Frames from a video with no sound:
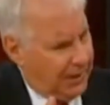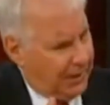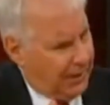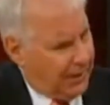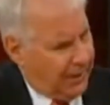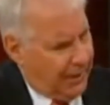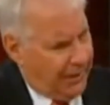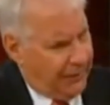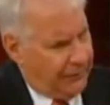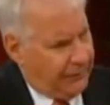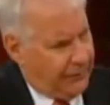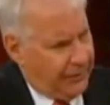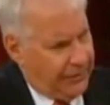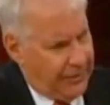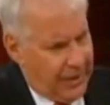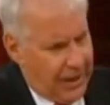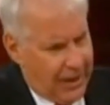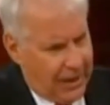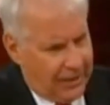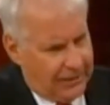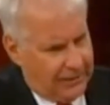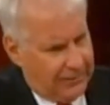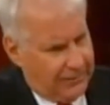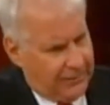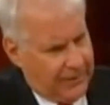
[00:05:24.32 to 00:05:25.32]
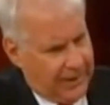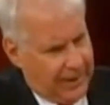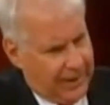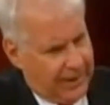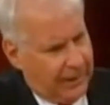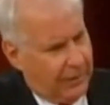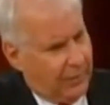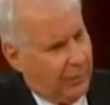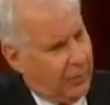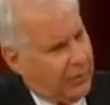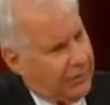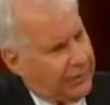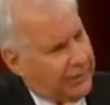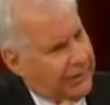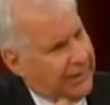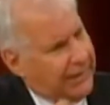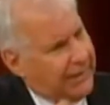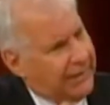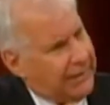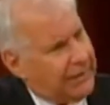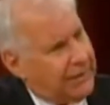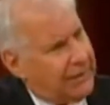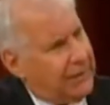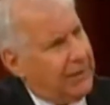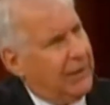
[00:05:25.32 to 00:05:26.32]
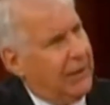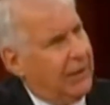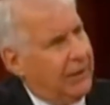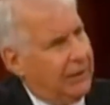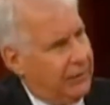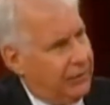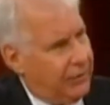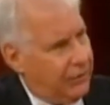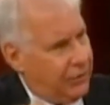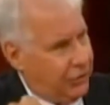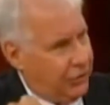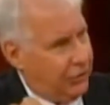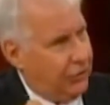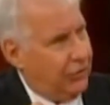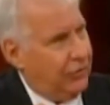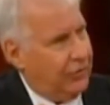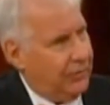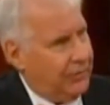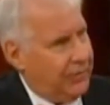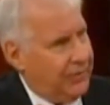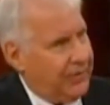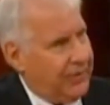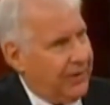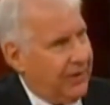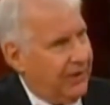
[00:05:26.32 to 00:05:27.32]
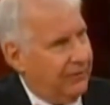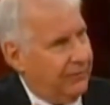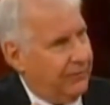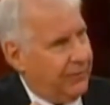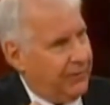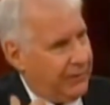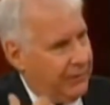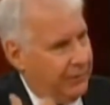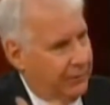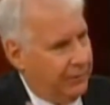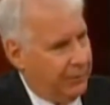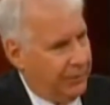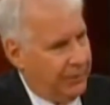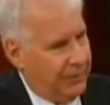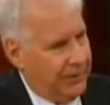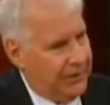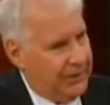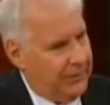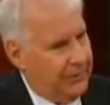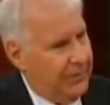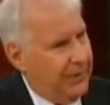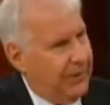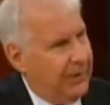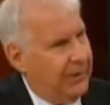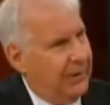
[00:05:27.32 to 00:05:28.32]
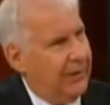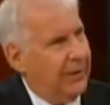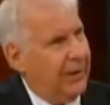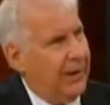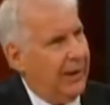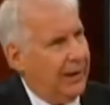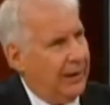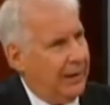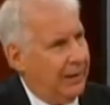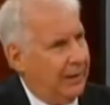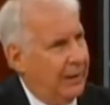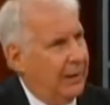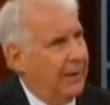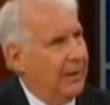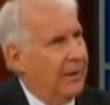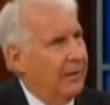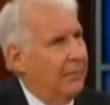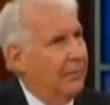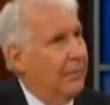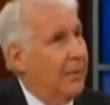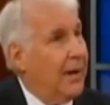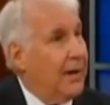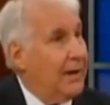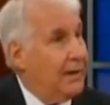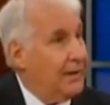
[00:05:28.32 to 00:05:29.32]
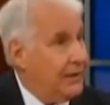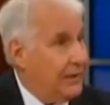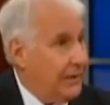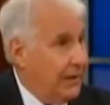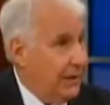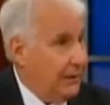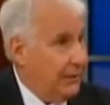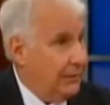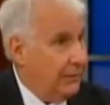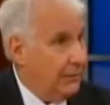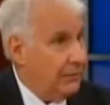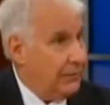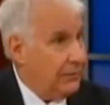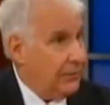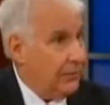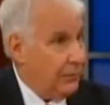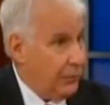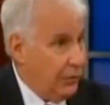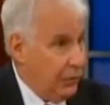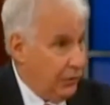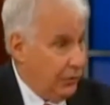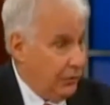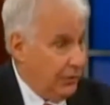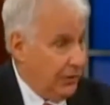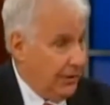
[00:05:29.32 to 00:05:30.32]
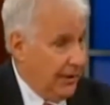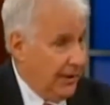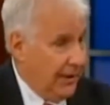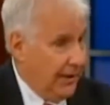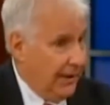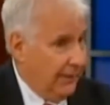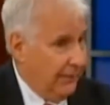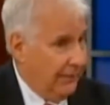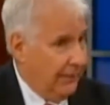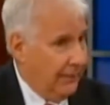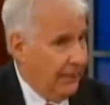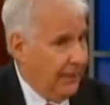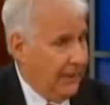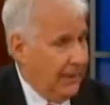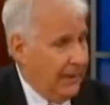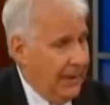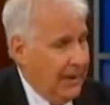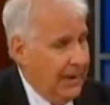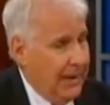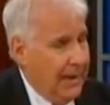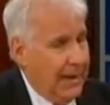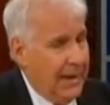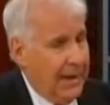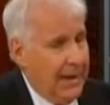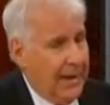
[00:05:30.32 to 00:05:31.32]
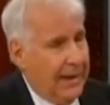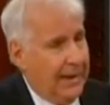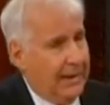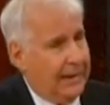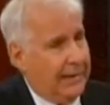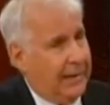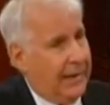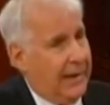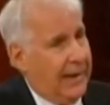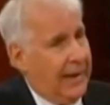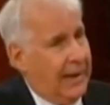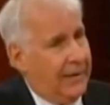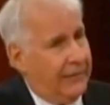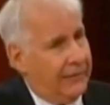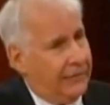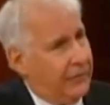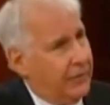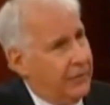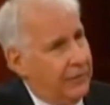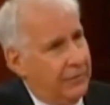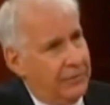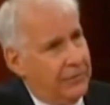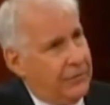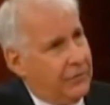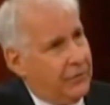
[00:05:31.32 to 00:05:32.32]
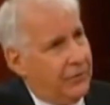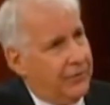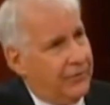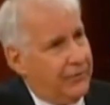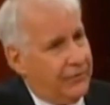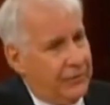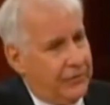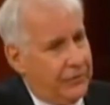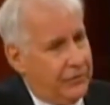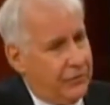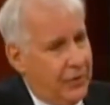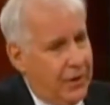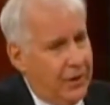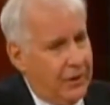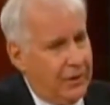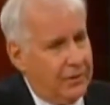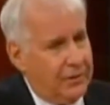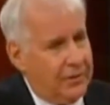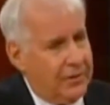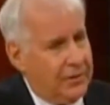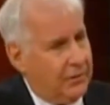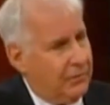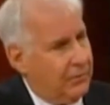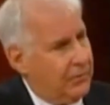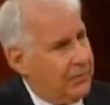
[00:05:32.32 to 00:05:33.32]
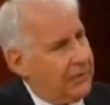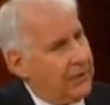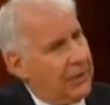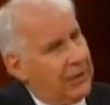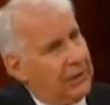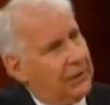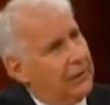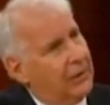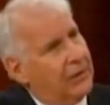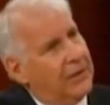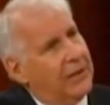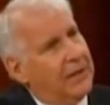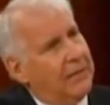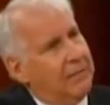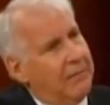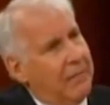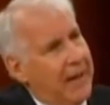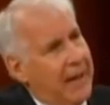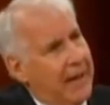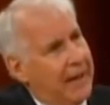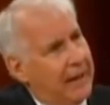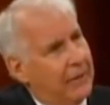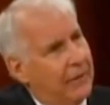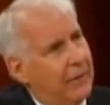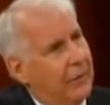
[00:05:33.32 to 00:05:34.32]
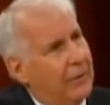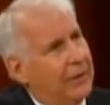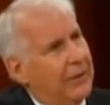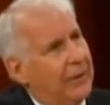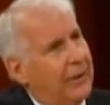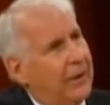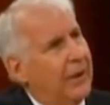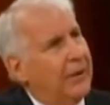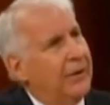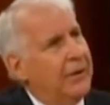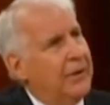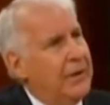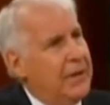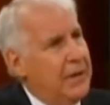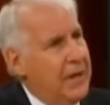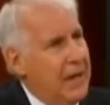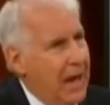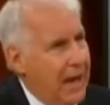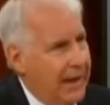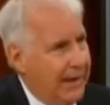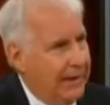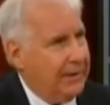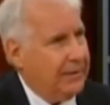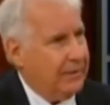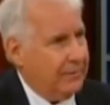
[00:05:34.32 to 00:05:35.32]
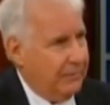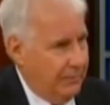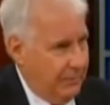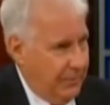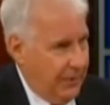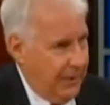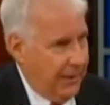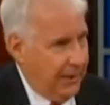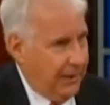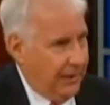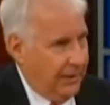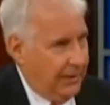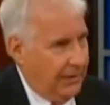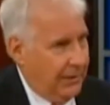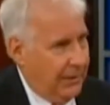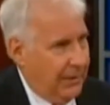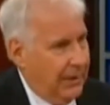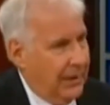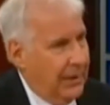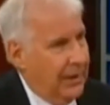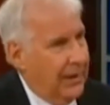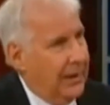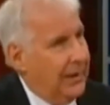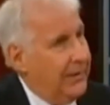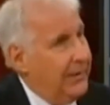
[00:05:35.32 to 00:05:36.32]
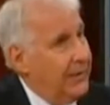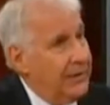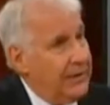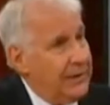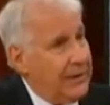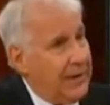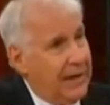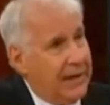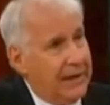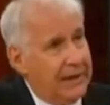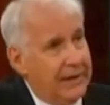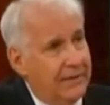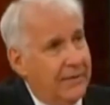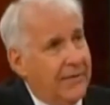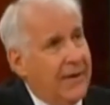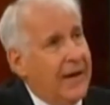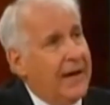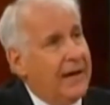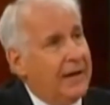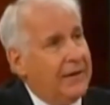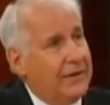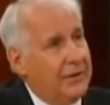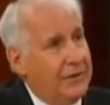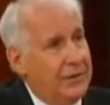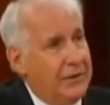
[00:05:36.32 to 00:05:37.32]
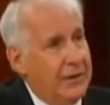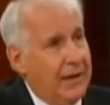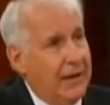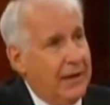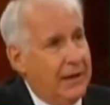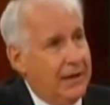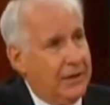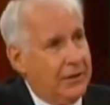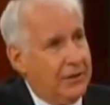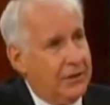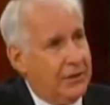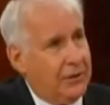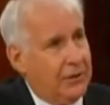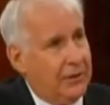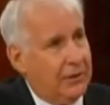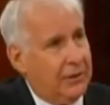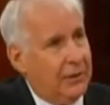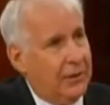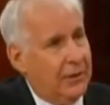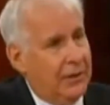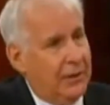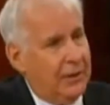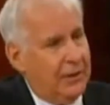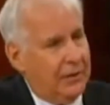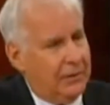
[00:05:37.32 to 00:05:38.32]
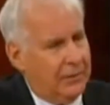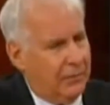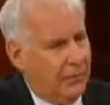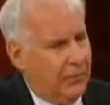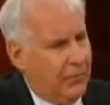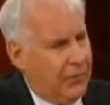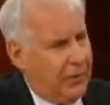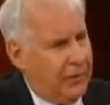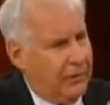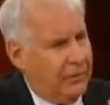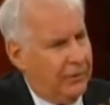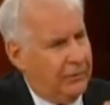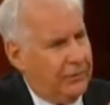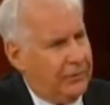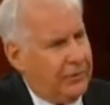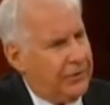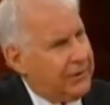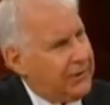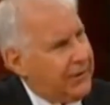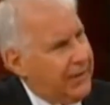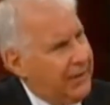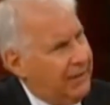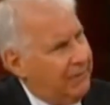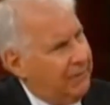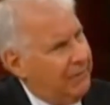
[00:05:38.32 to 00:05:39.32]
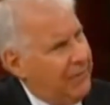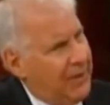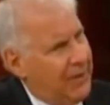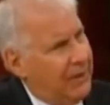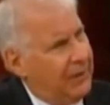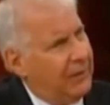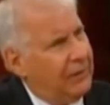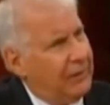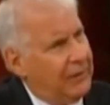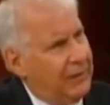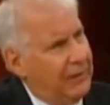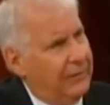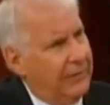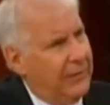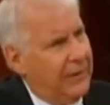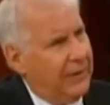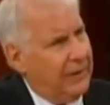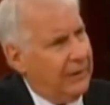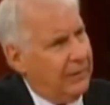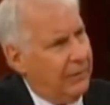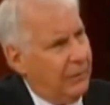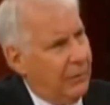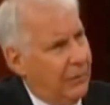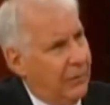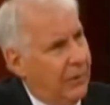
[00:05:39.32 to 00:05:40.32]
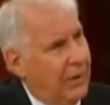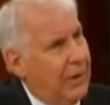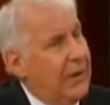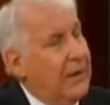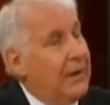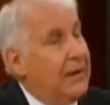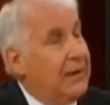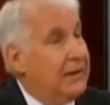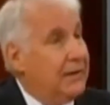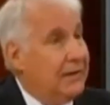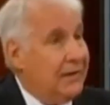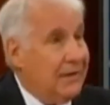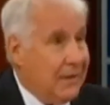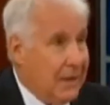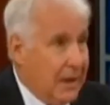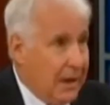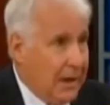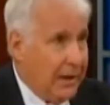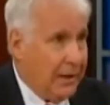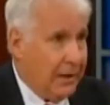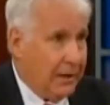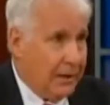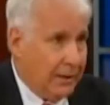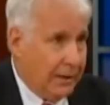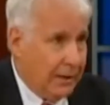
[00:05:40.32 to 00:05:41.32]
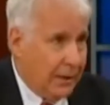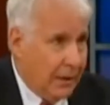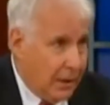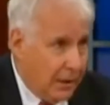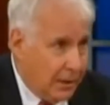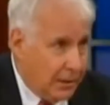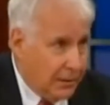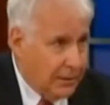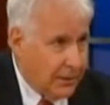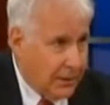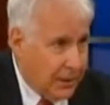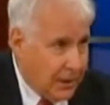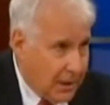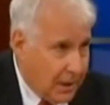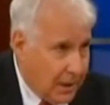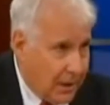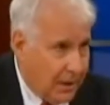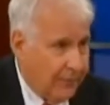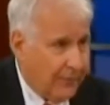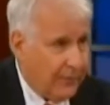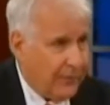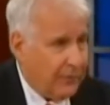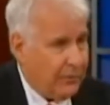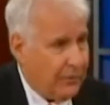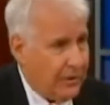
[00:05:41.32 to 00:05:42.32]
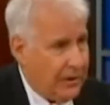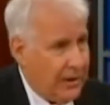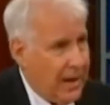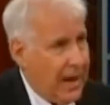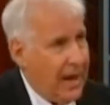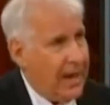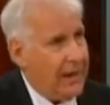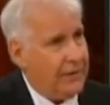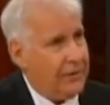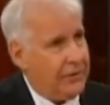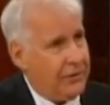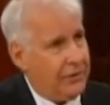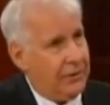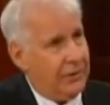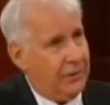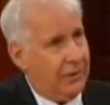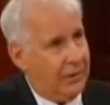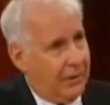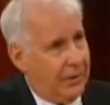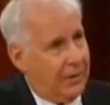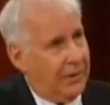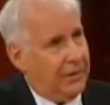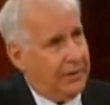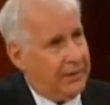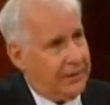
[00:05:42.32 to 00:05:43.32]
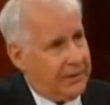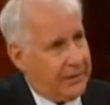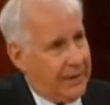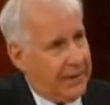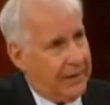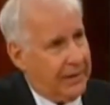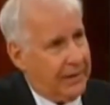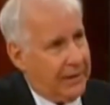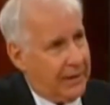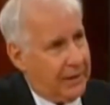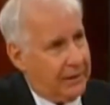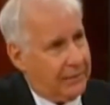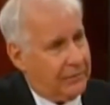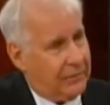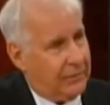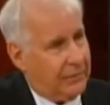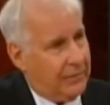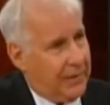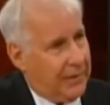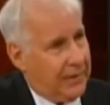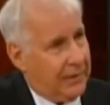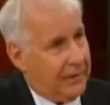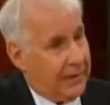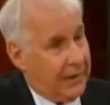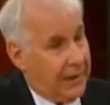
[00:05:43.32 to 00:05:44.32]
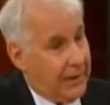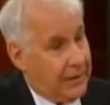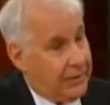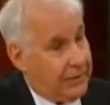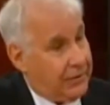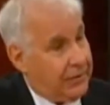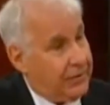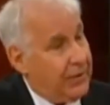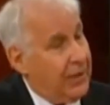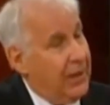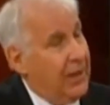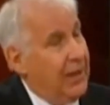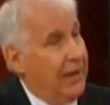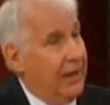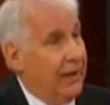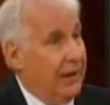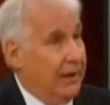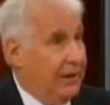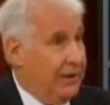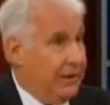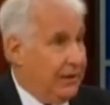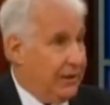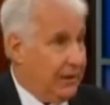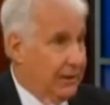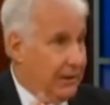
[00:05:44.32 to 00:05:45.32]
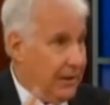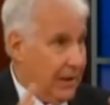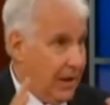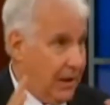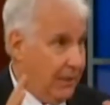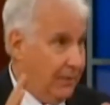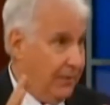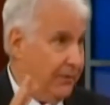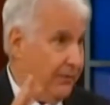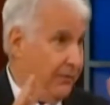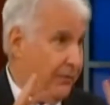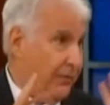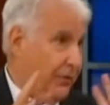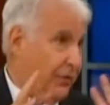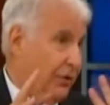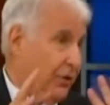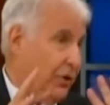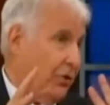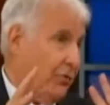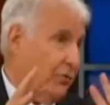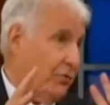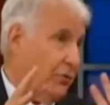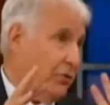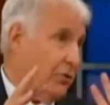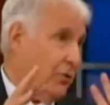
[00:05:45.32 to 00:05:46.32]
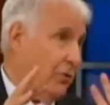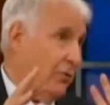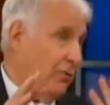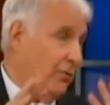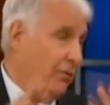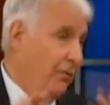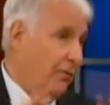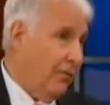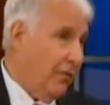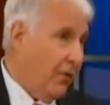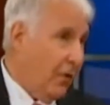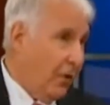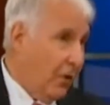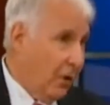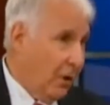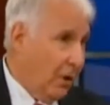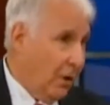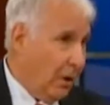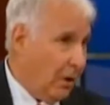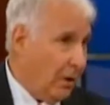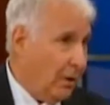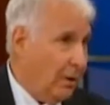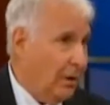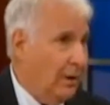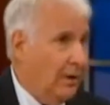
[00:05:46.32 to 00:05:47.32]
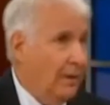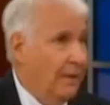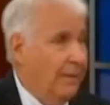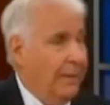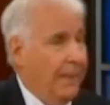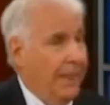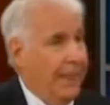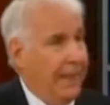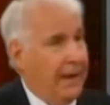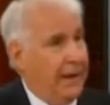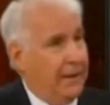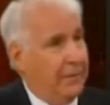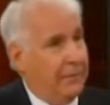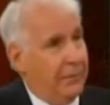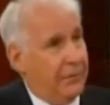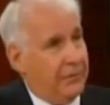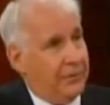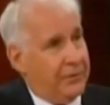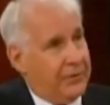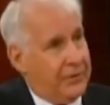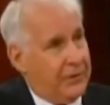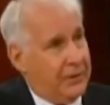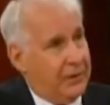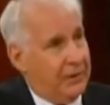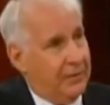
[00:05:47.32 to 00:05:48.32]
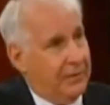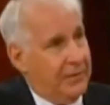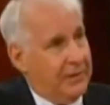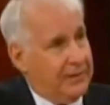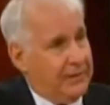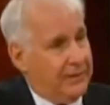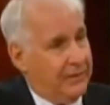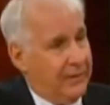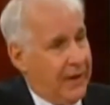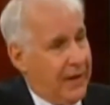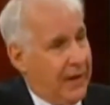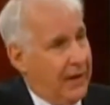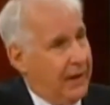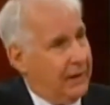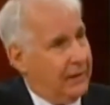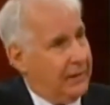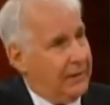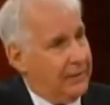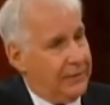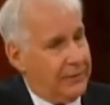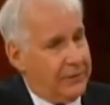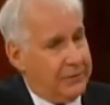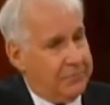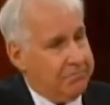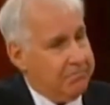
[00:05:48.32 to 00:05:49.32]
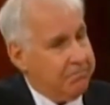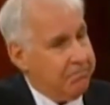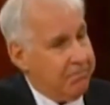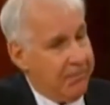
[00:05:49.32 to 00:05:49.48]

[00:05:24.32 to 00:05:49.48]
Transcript: after he knocked him down, he wanted to get his gun to shoot himself, but the policeman and a bystander subdued him. And after he was off the drugs, it was like looking back on a nightmare. And this kind of agitation, where you just can't bear to live anymore, is not an uncommon reaction on the psychiatric medications. It is uncommon for it to go so far that a person commits violence.